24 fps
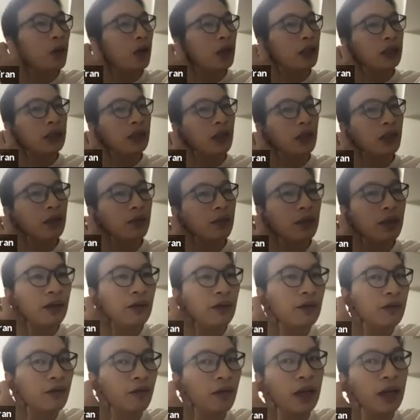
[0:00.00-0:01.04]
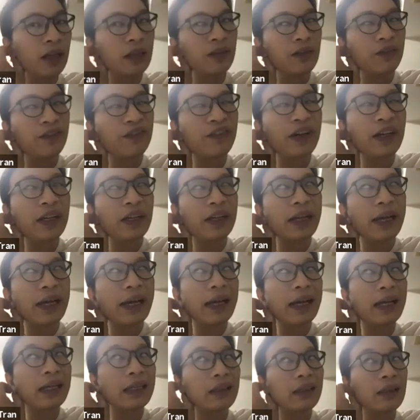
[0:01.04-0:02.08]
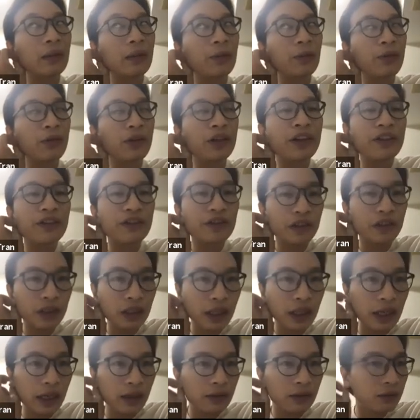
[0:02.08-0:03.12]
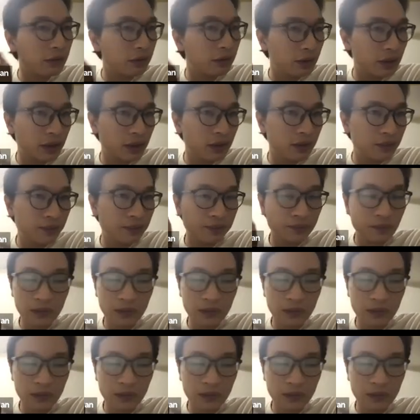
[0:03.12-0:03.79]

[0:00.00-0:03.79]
point. Is going to be rather vague and brief for now. We